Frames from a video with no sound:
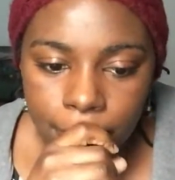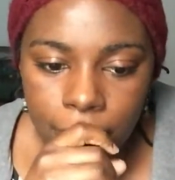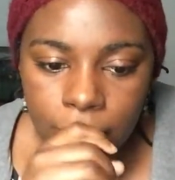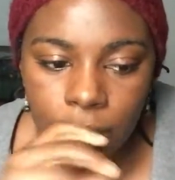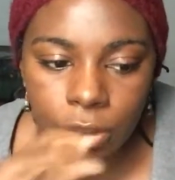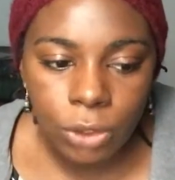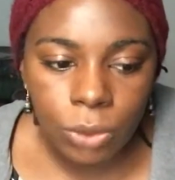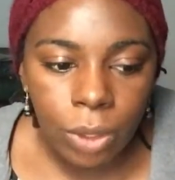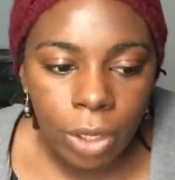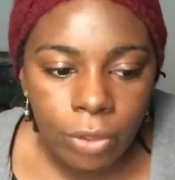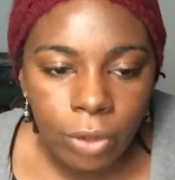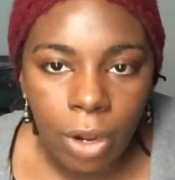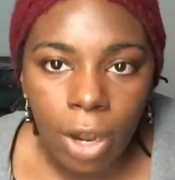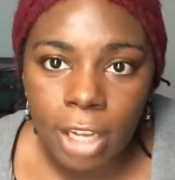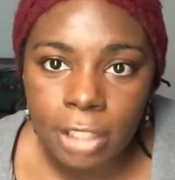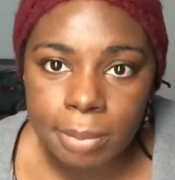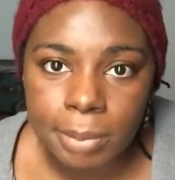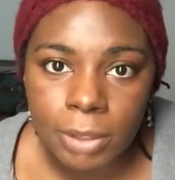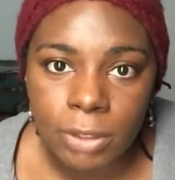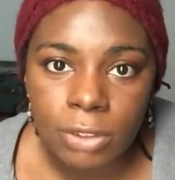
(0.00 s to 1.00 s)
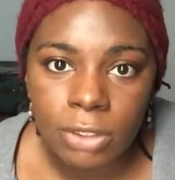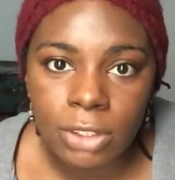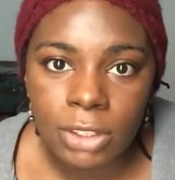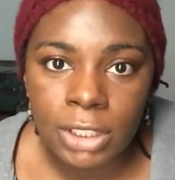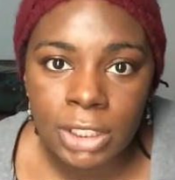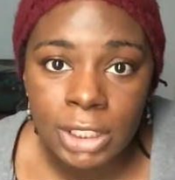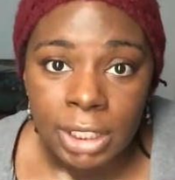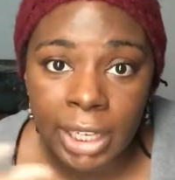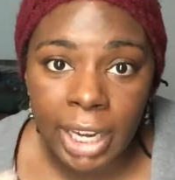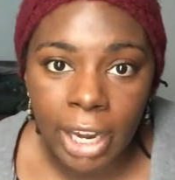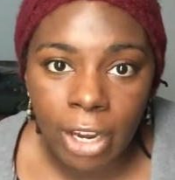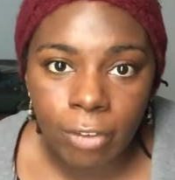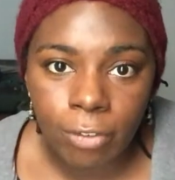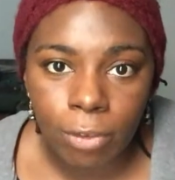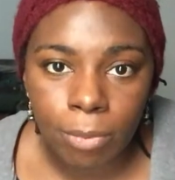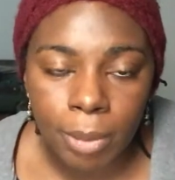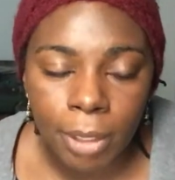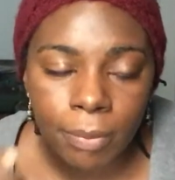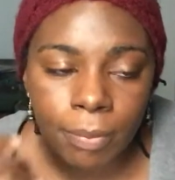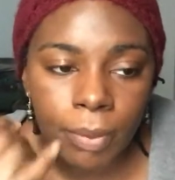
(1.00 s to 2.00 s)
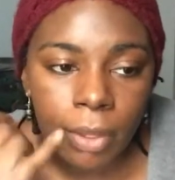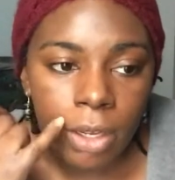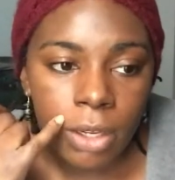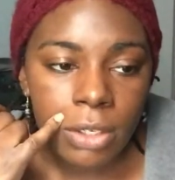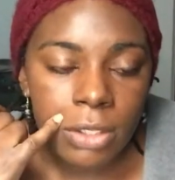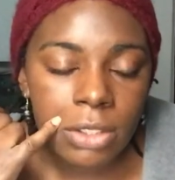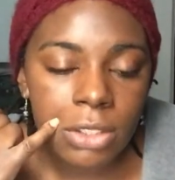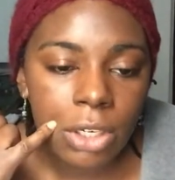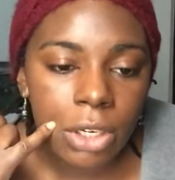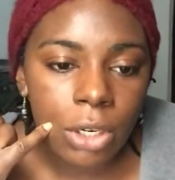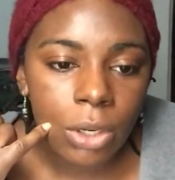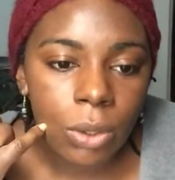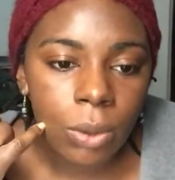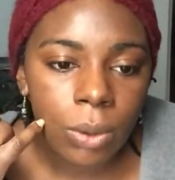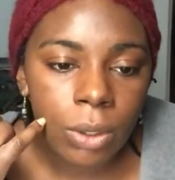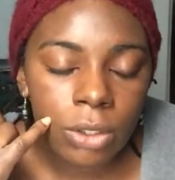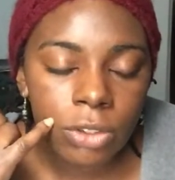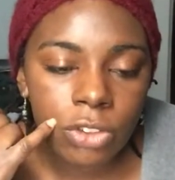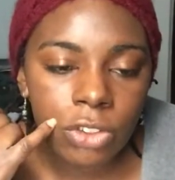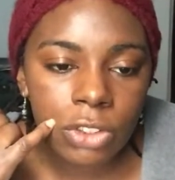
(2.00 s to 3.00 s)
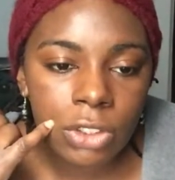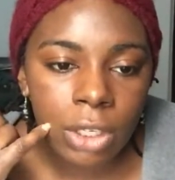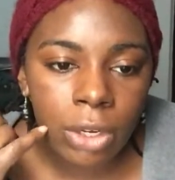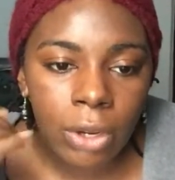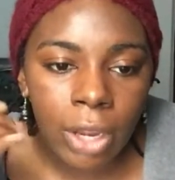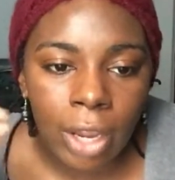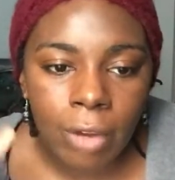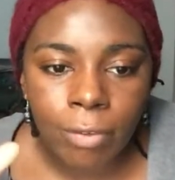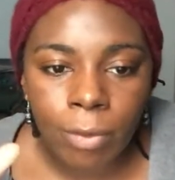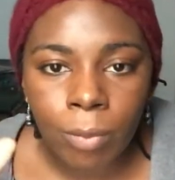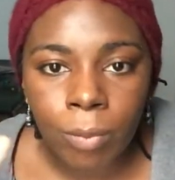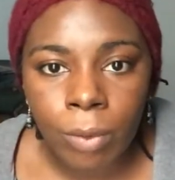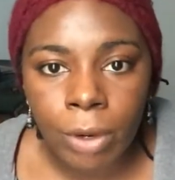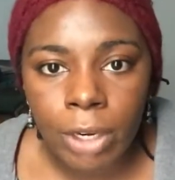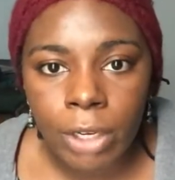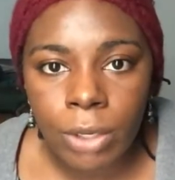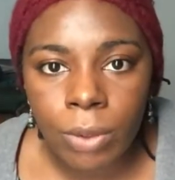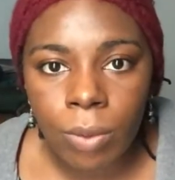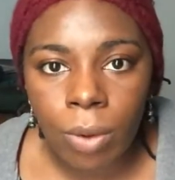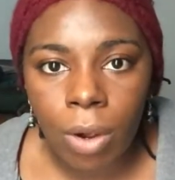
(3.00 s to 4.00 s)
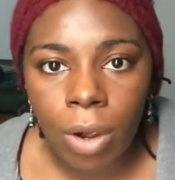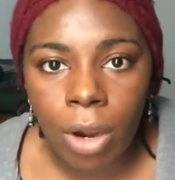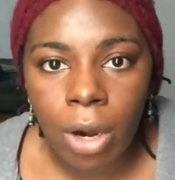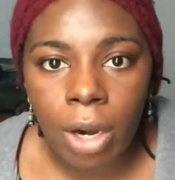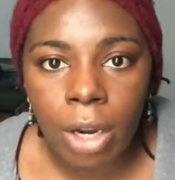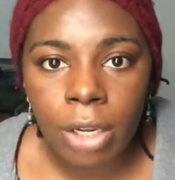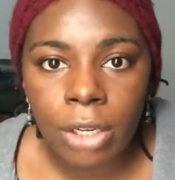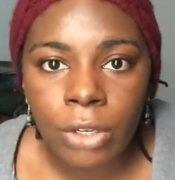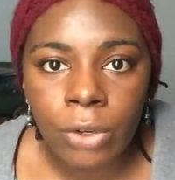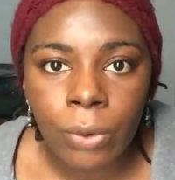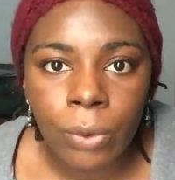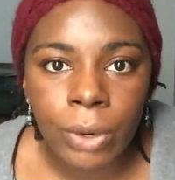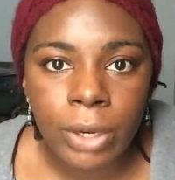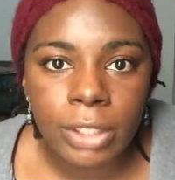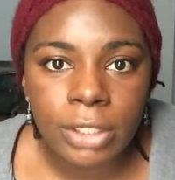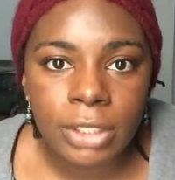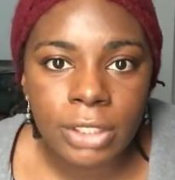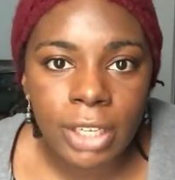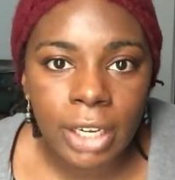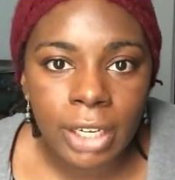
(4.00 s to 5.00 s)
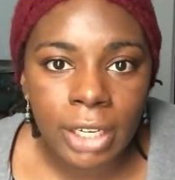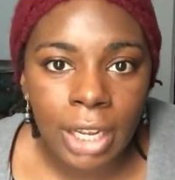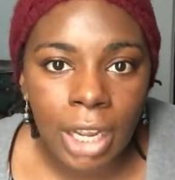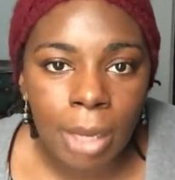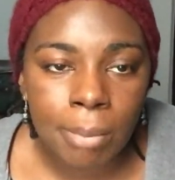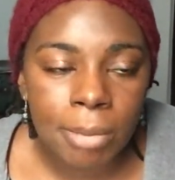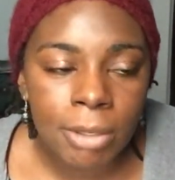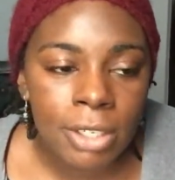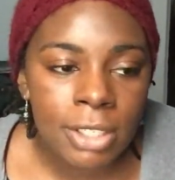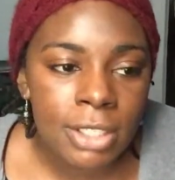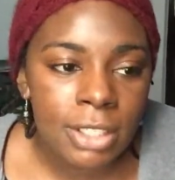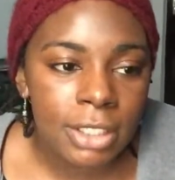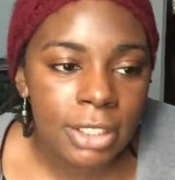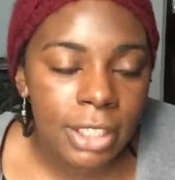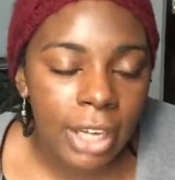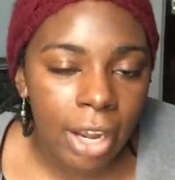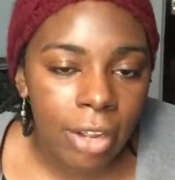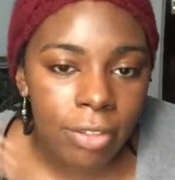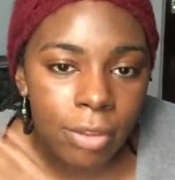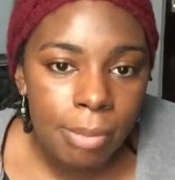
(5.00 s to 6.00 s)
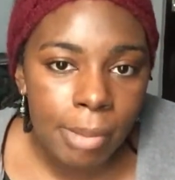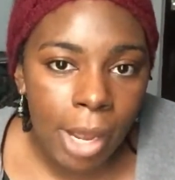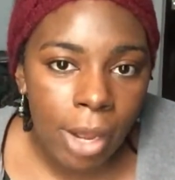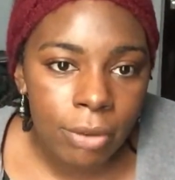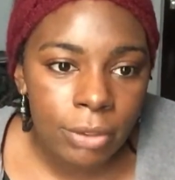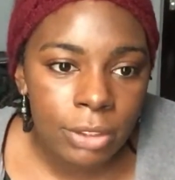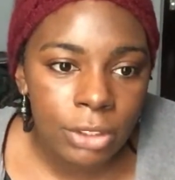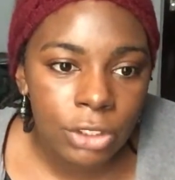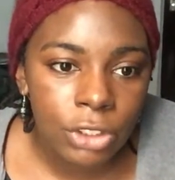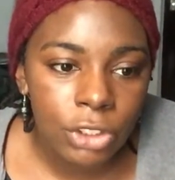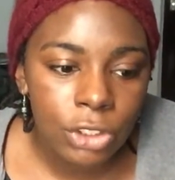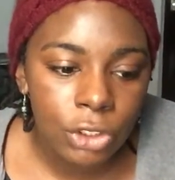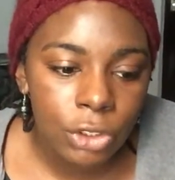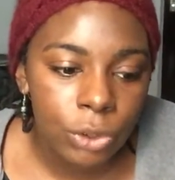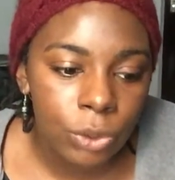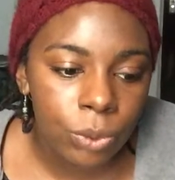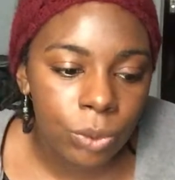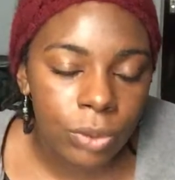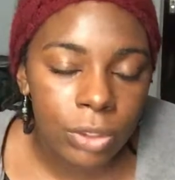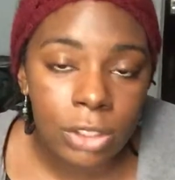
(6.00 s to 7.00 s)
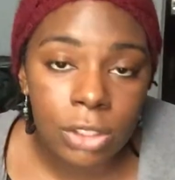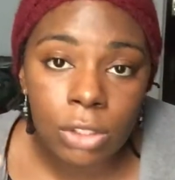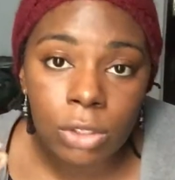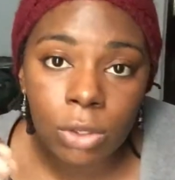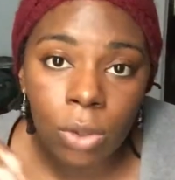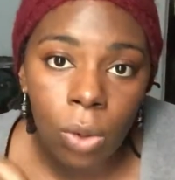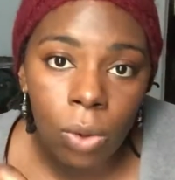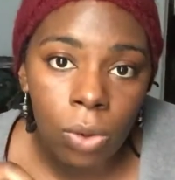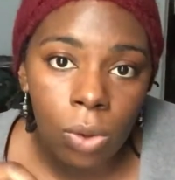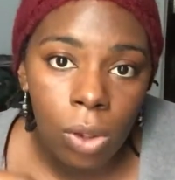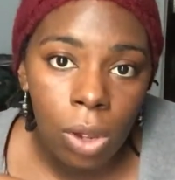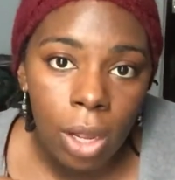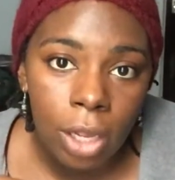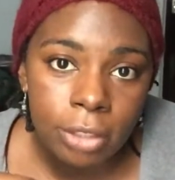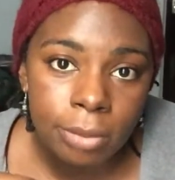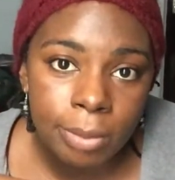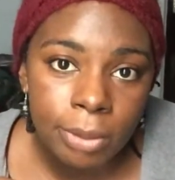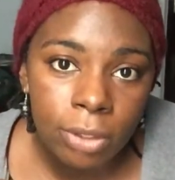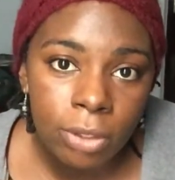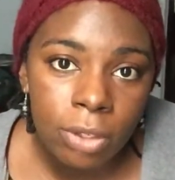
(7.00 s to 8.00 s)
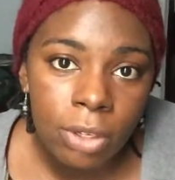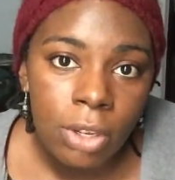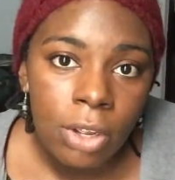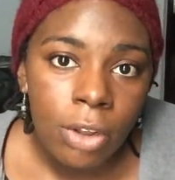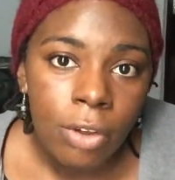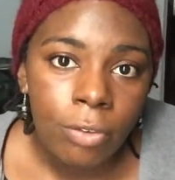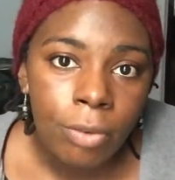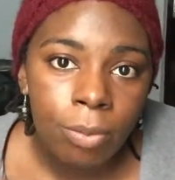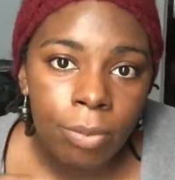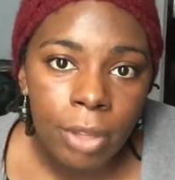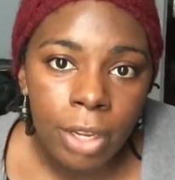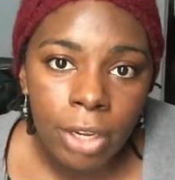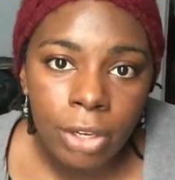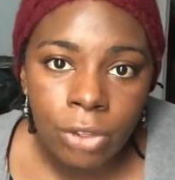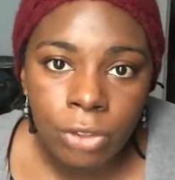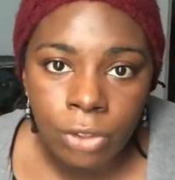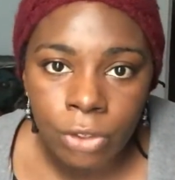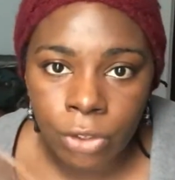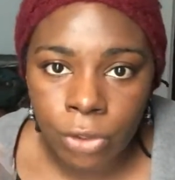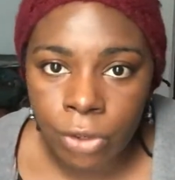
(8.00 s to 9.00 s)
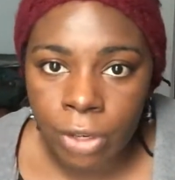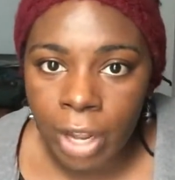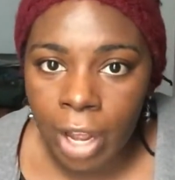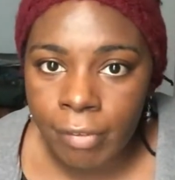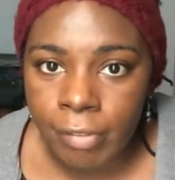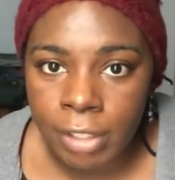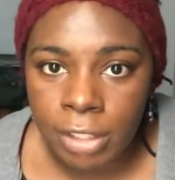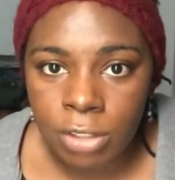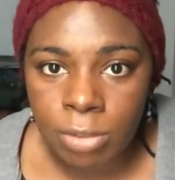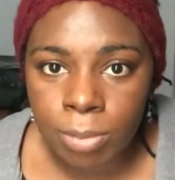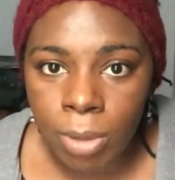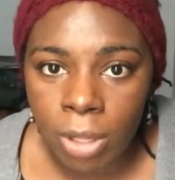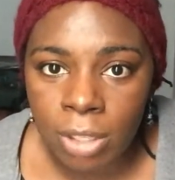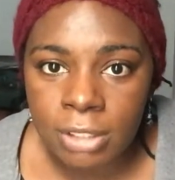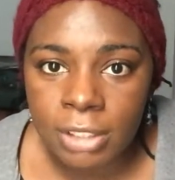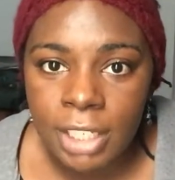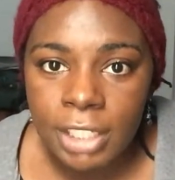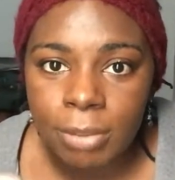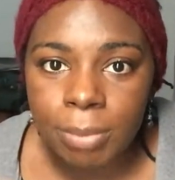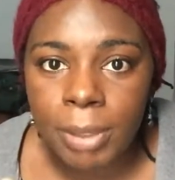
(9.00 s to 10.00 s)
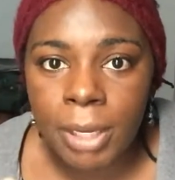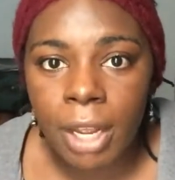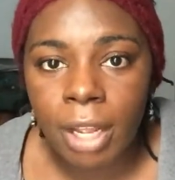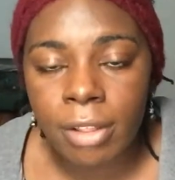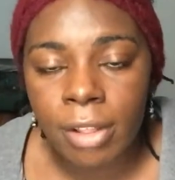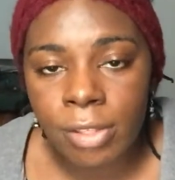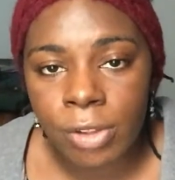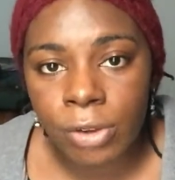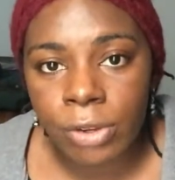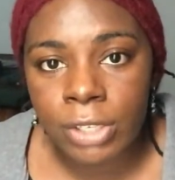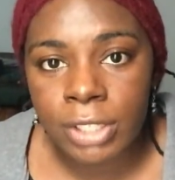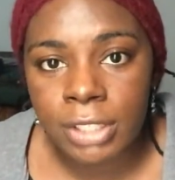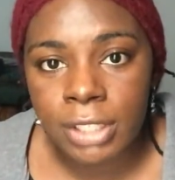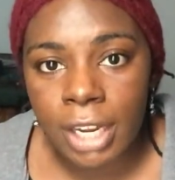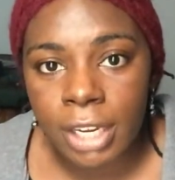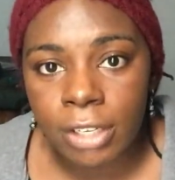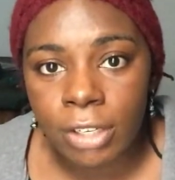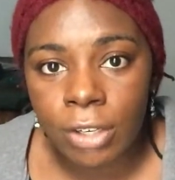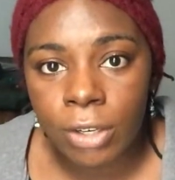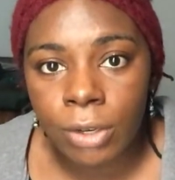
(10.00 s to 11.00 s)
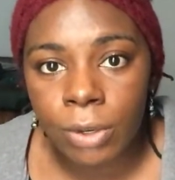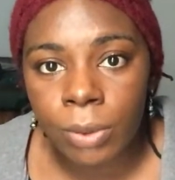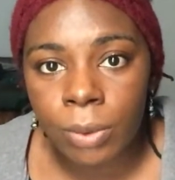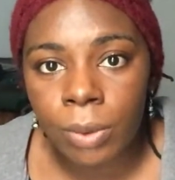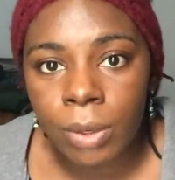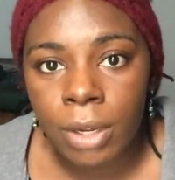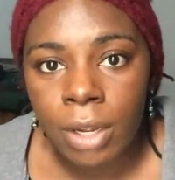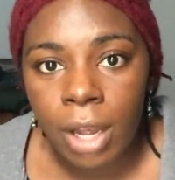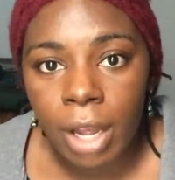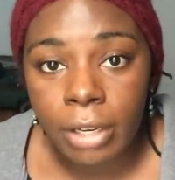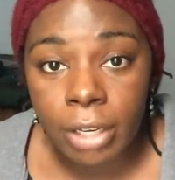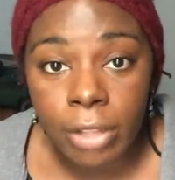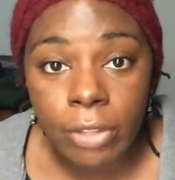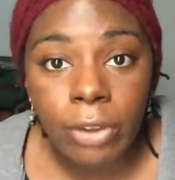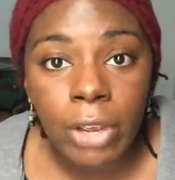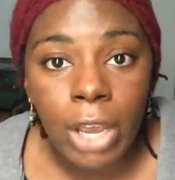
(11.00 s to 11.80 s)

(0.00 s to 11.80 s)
2 other hospitals to care for me. So she's like, okay, from where you are, you're going to take an ambulance down the mountain to this local hospital. From there, you're going to have a small assessment, and then they're going to take you, another